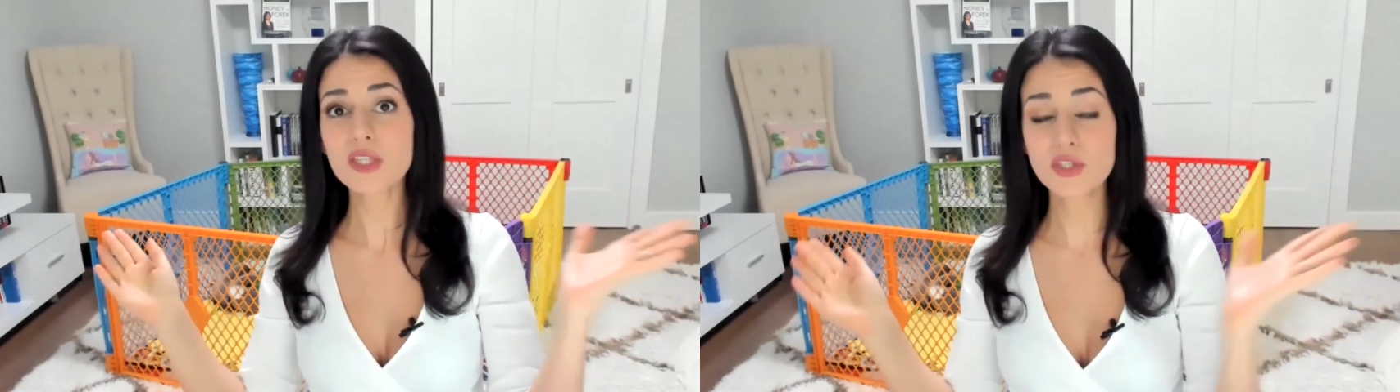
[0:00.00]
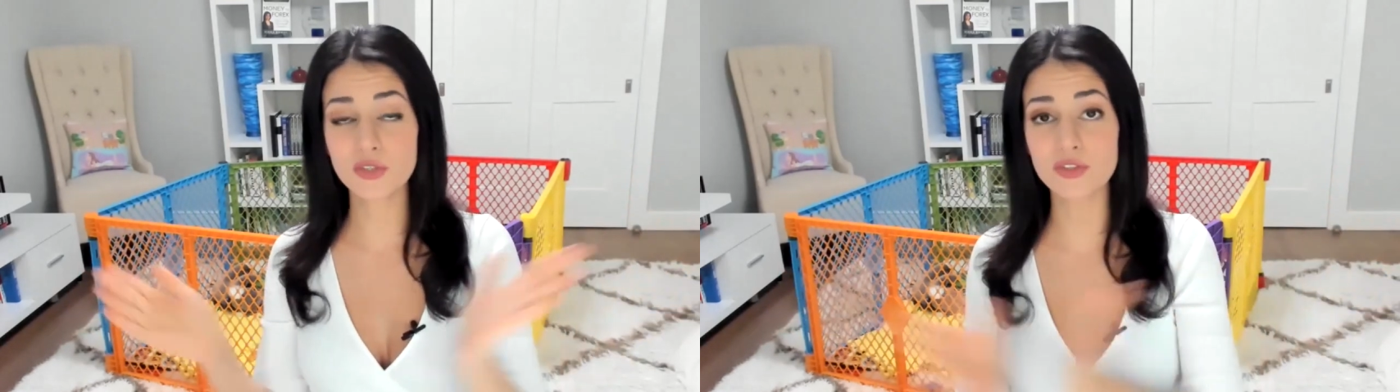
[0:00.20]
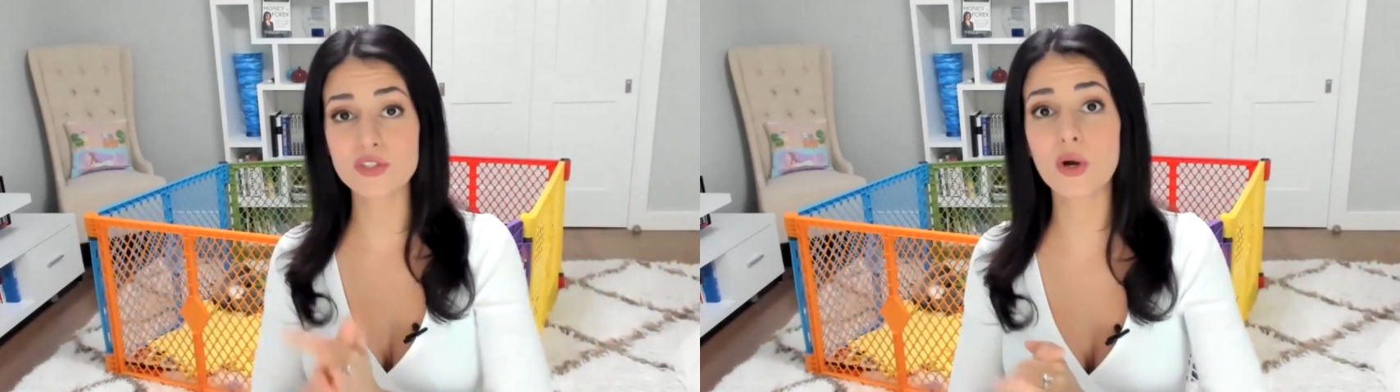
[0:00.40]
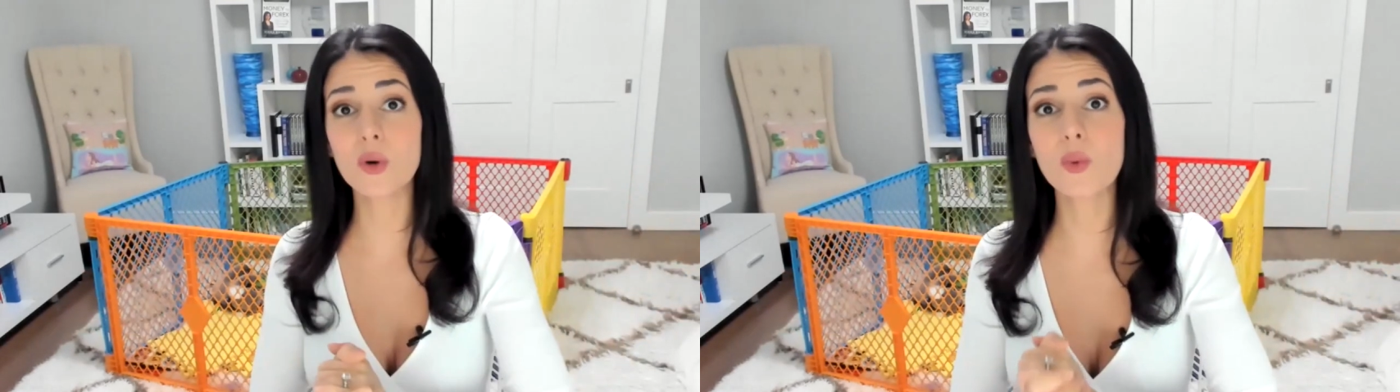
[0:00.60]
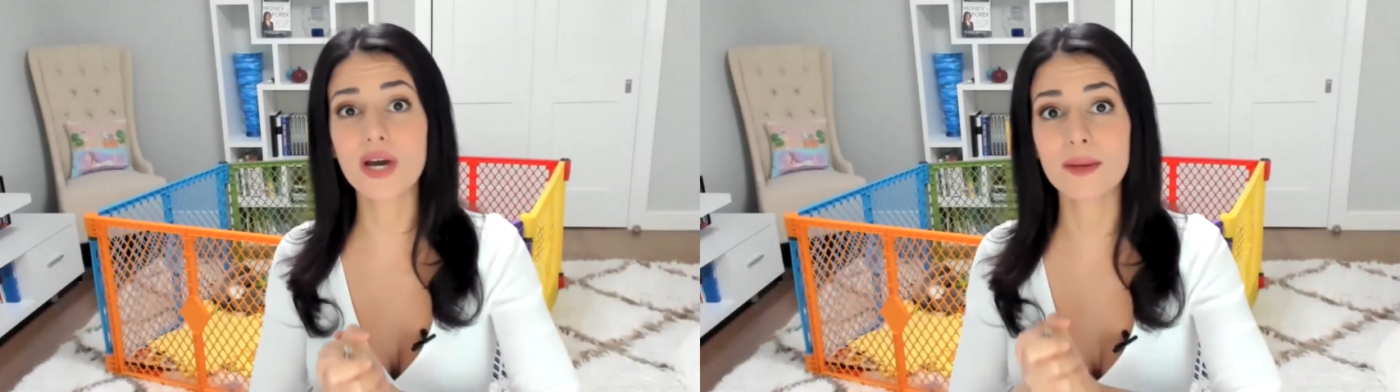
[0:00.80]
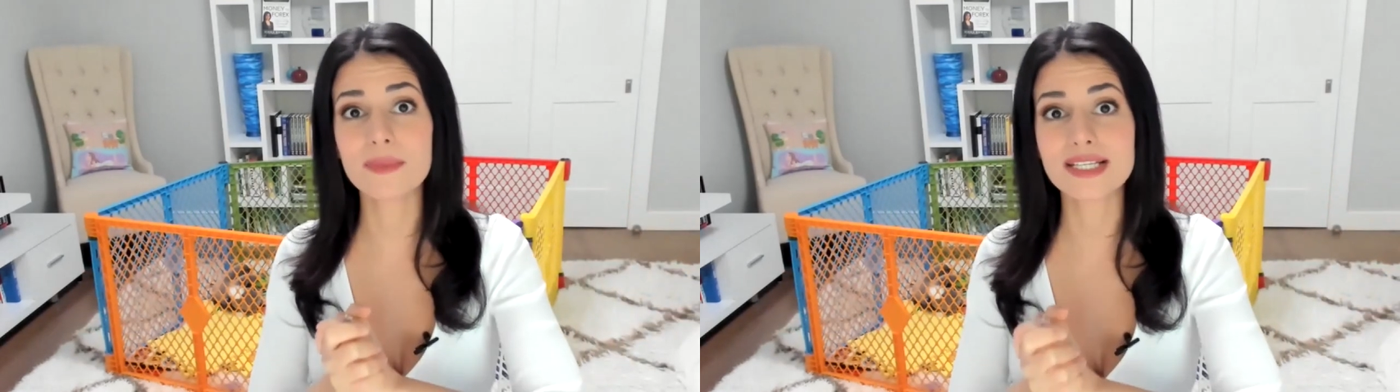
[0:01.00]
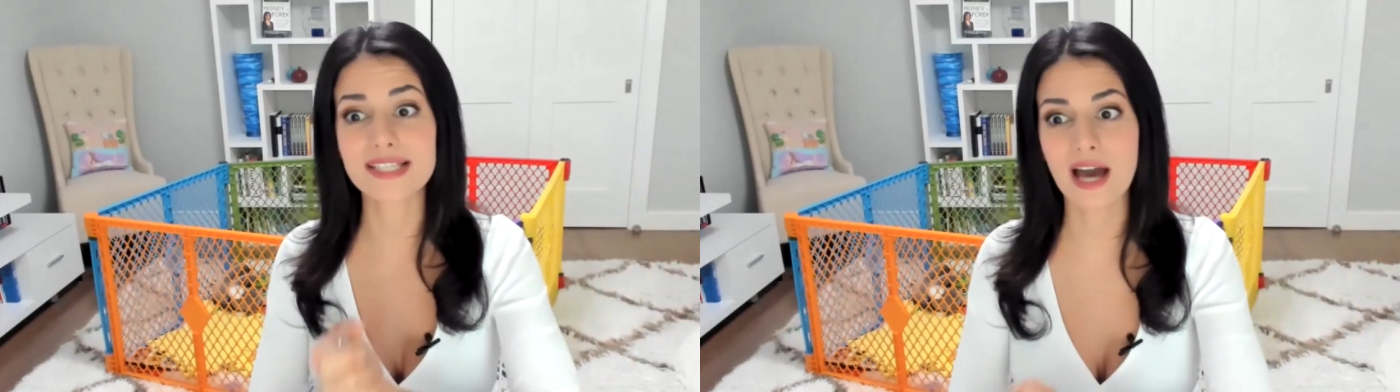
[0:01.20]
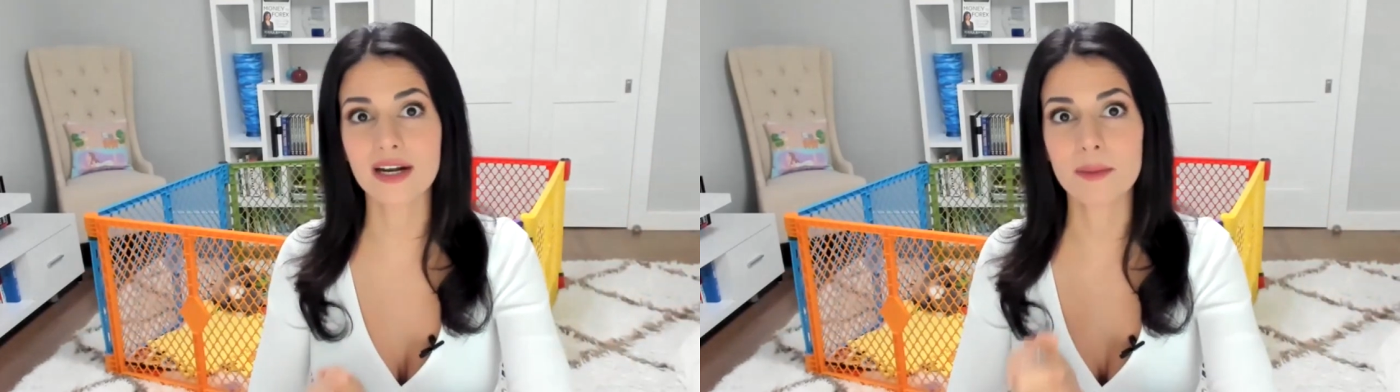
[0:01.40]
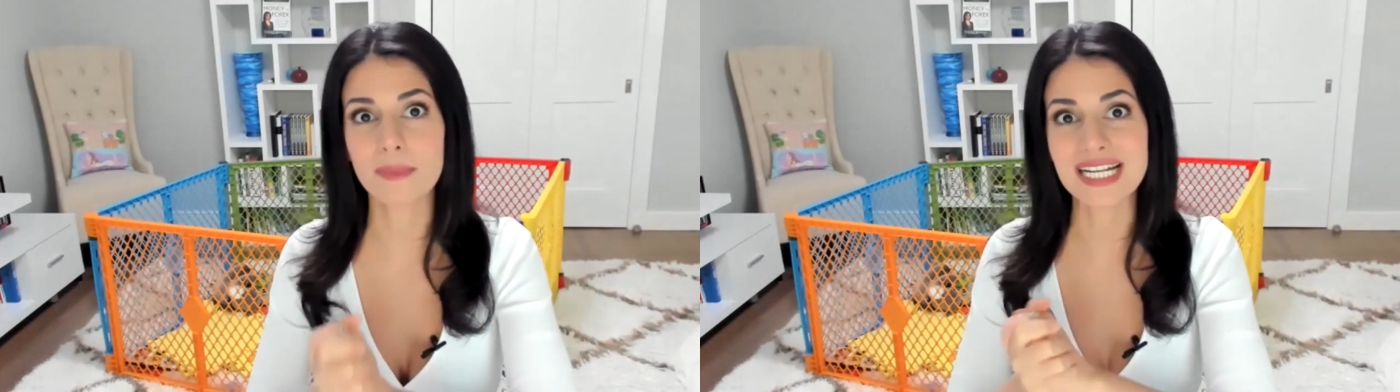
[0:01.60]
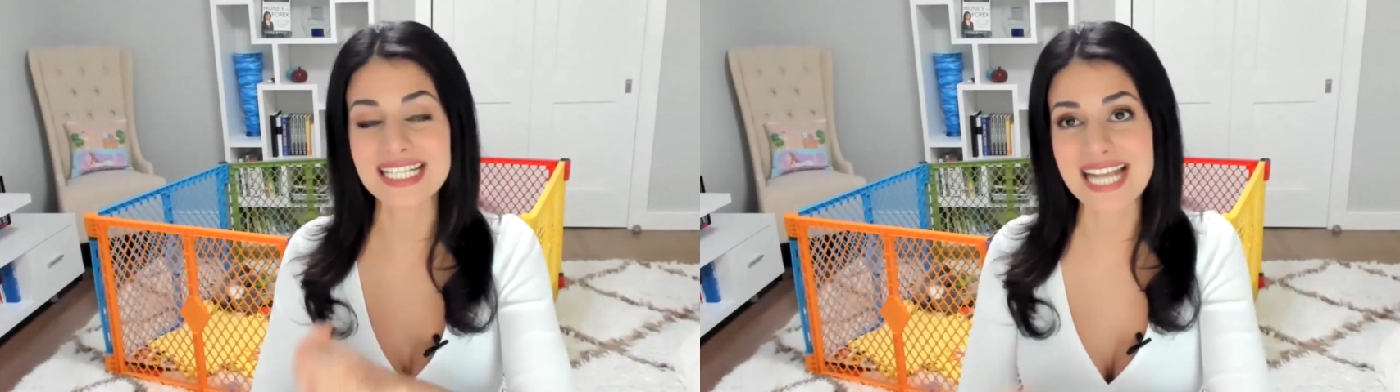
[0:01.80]
So if you don't want to miss out on
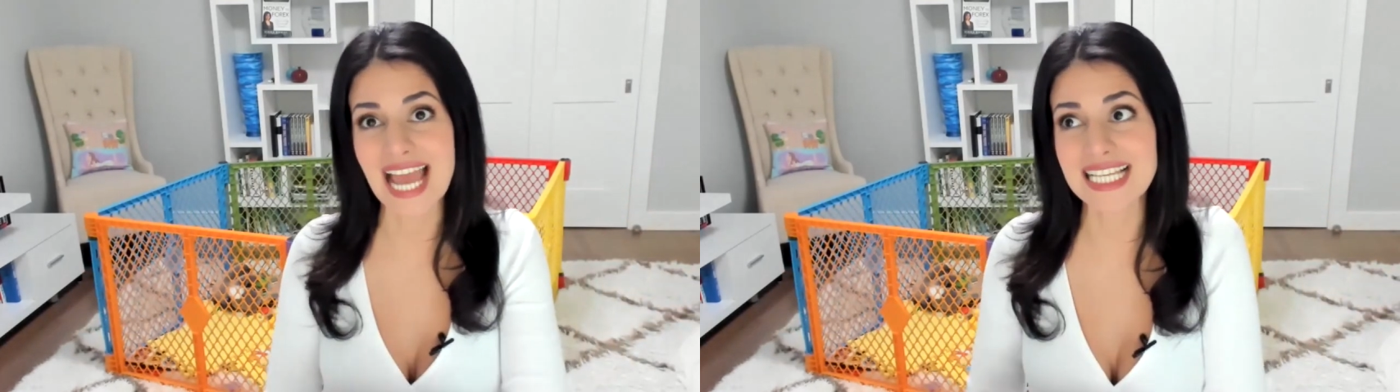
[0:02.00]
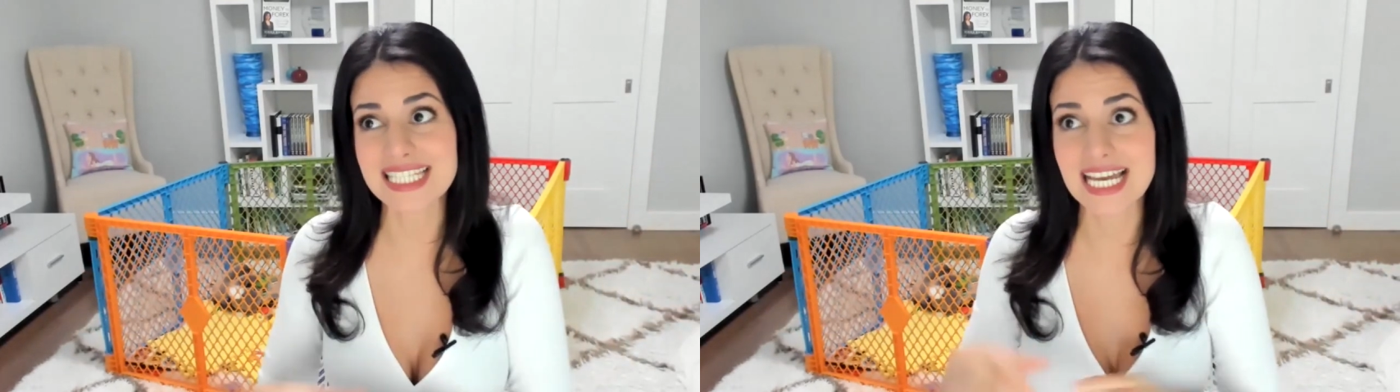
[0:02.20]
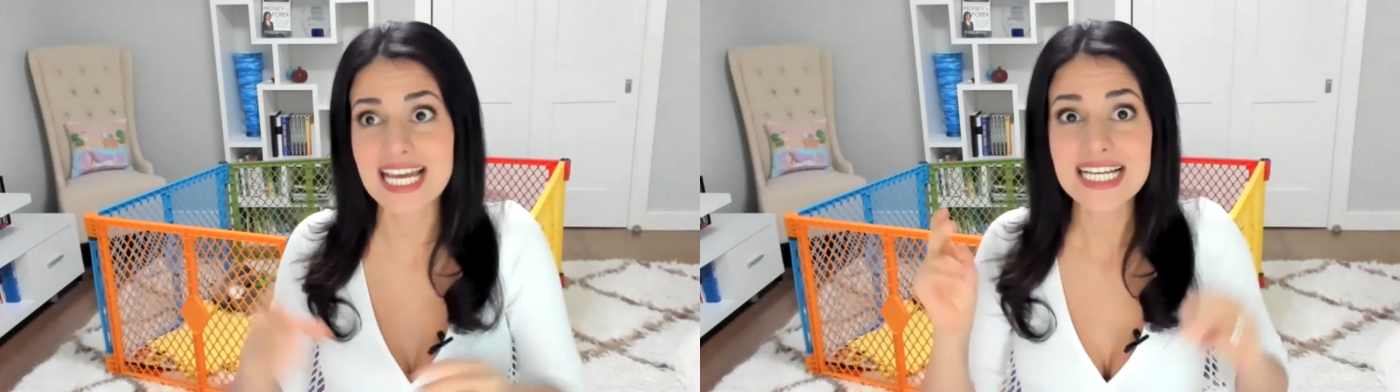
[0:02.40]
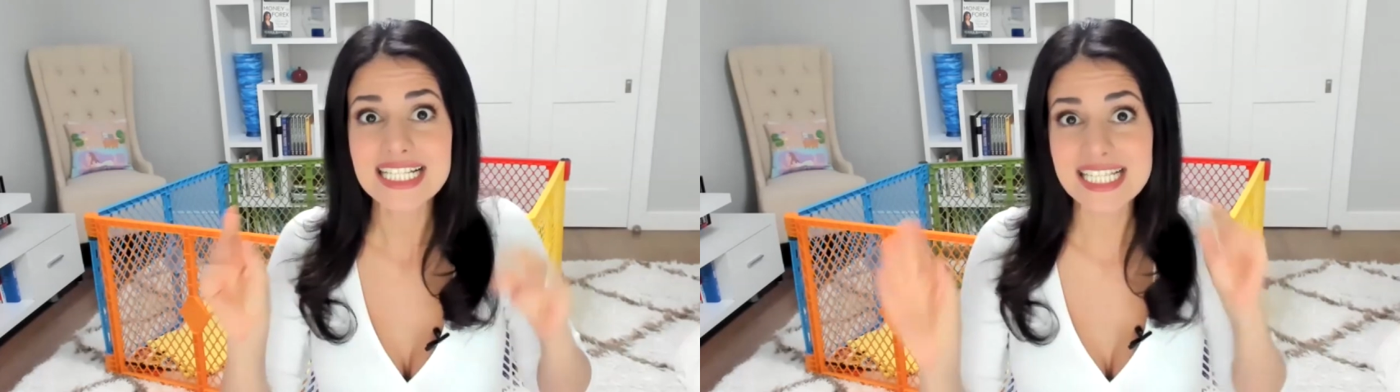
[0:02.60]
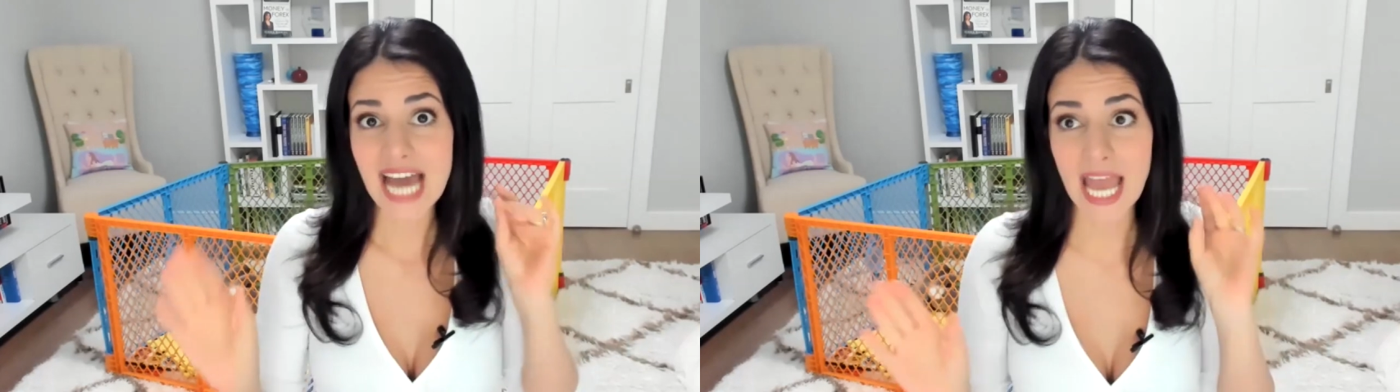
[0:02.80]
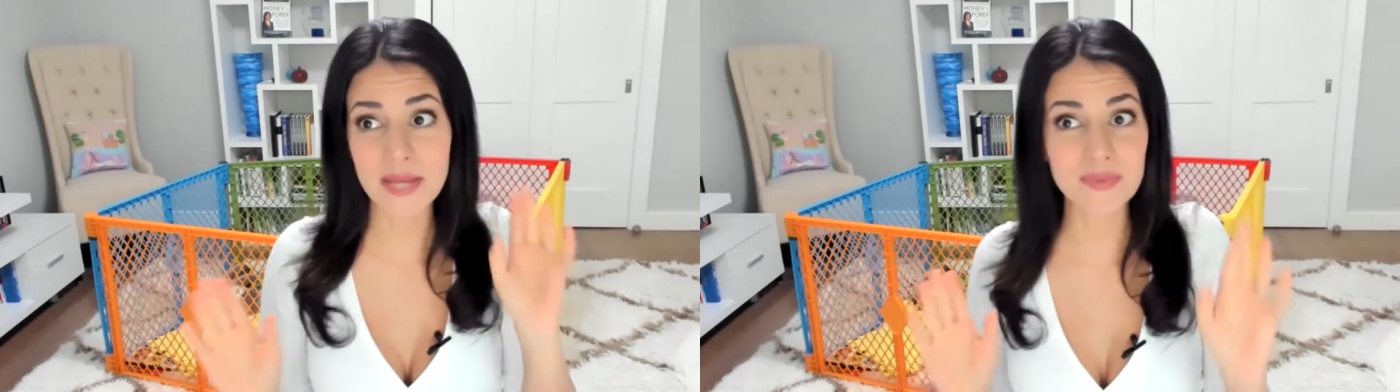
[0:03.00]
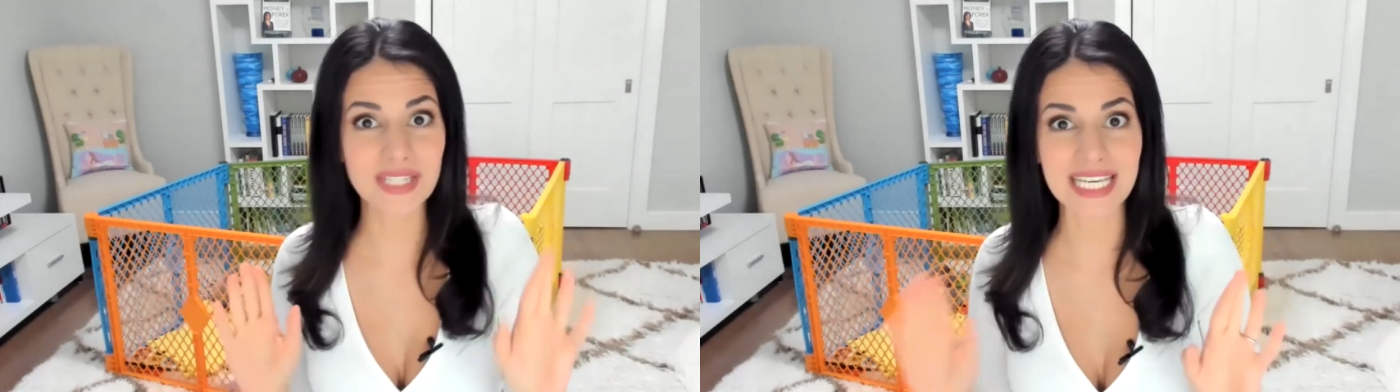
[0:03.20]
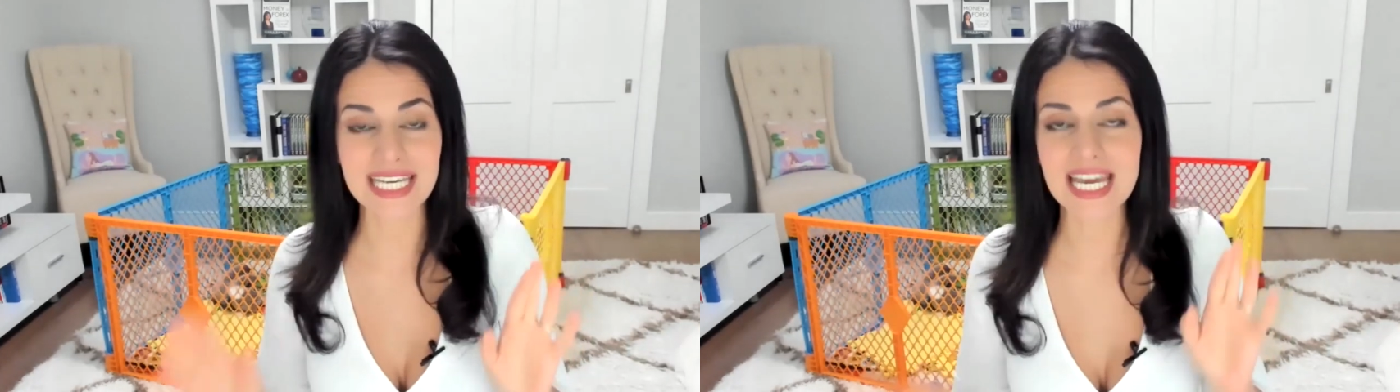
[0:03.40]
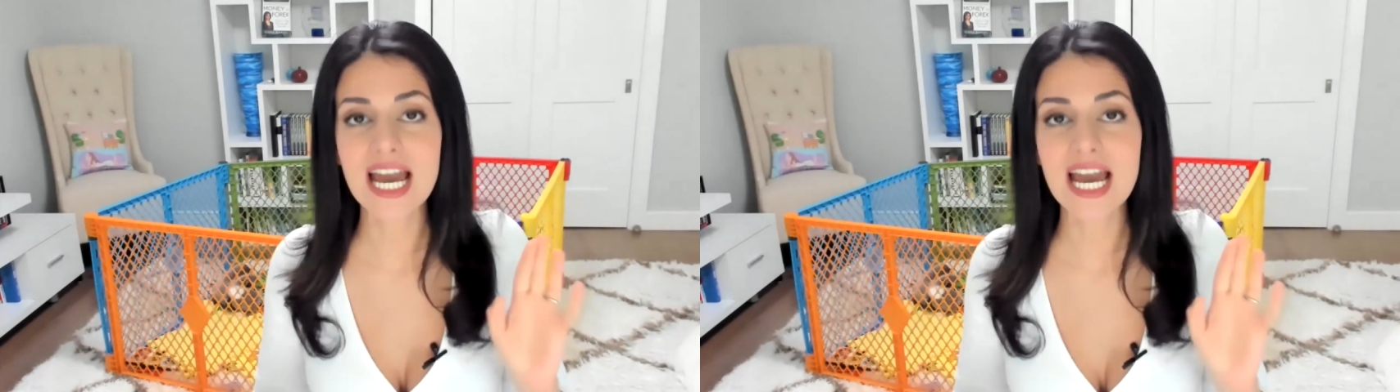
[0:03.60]
my next timely